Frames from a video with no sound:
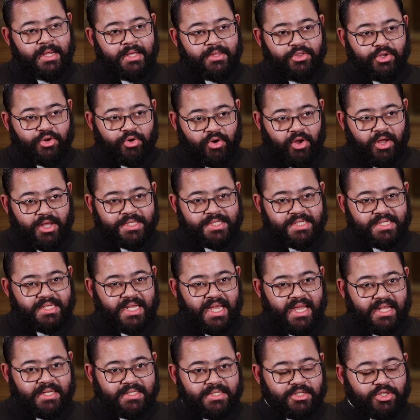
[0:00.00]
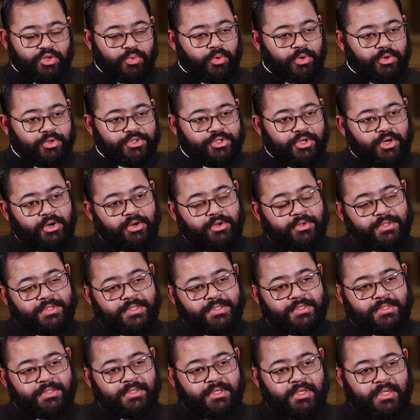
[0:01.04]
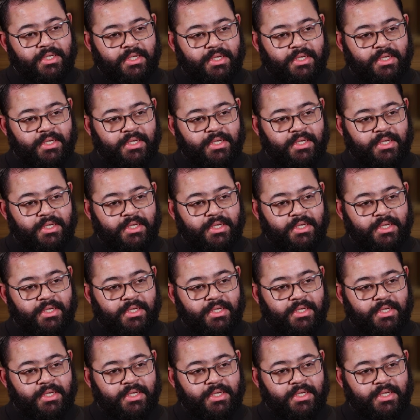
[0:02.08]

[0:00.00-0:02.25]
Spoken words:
The cross stands as the world turns.